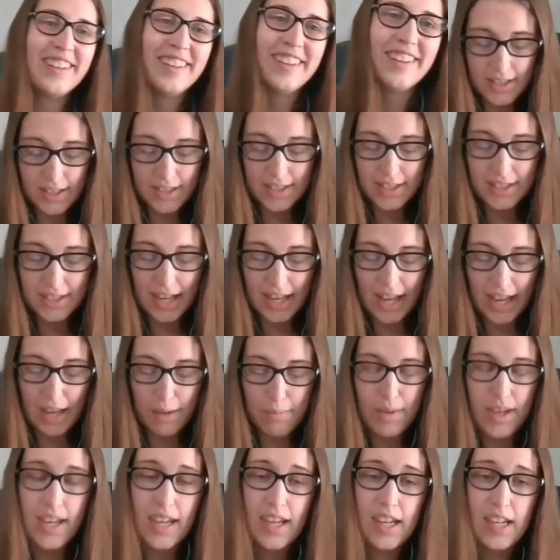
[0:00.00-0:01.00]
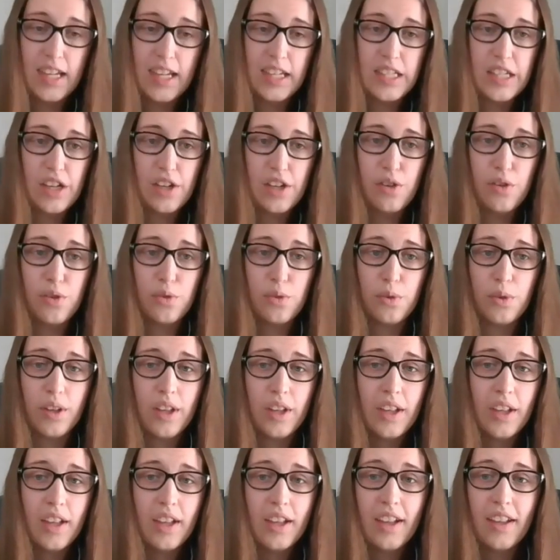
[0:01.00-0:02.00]
the same EU
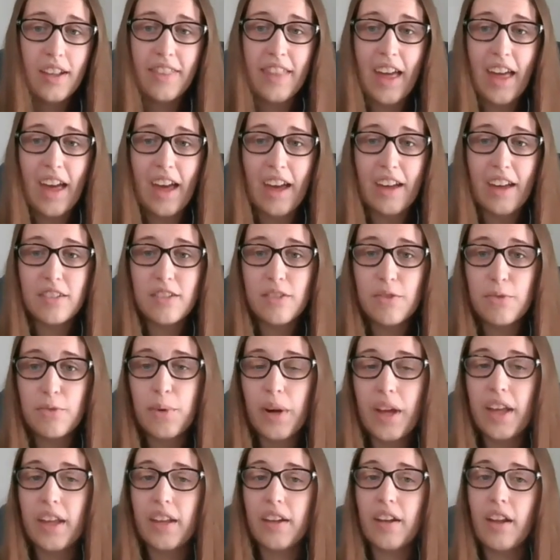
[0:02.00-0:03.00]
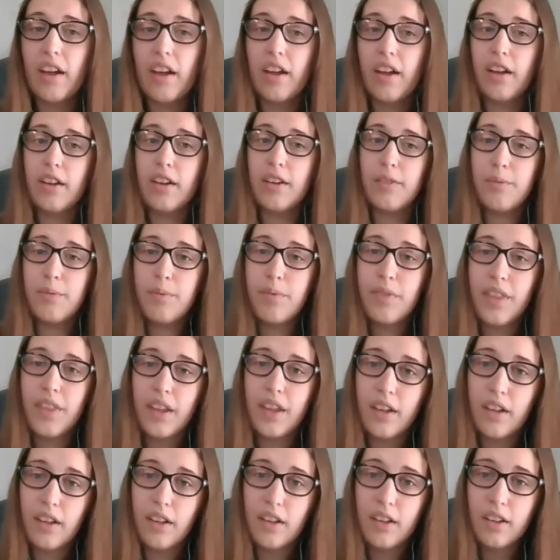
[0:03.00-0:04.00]
that when
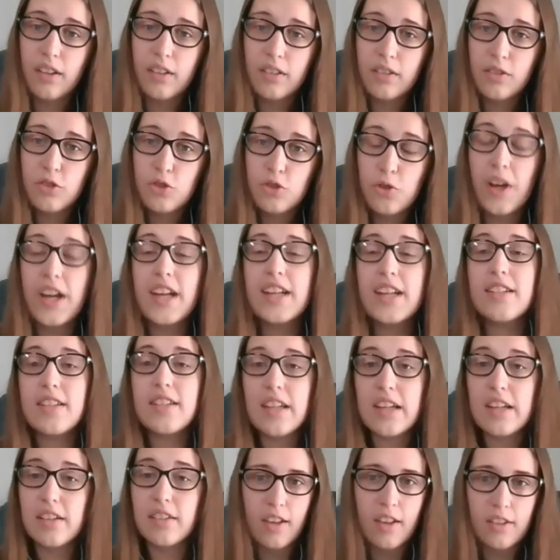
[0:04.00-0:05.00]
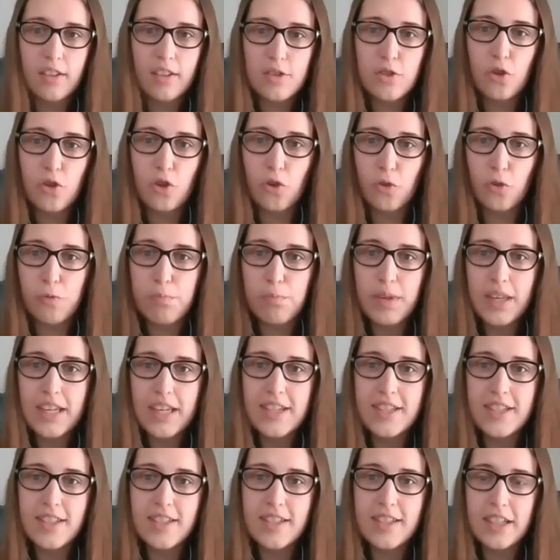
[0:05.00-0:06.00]
the trade deal, sort of
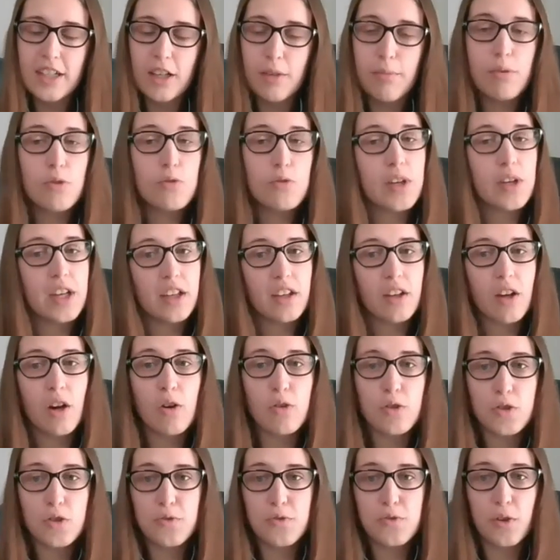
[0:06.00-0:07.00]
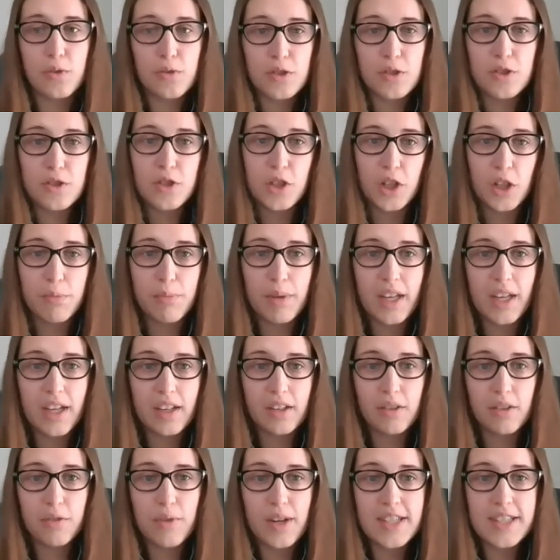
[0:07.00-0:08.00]
peace deal between Kosovo and
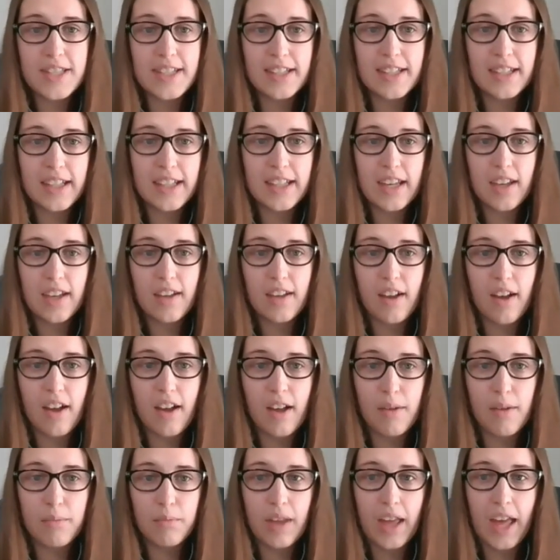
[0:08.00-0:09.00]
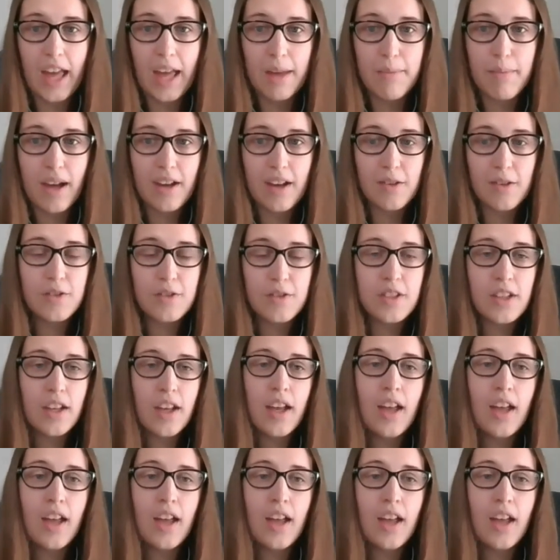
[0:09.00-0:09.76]
Serbia recently came out.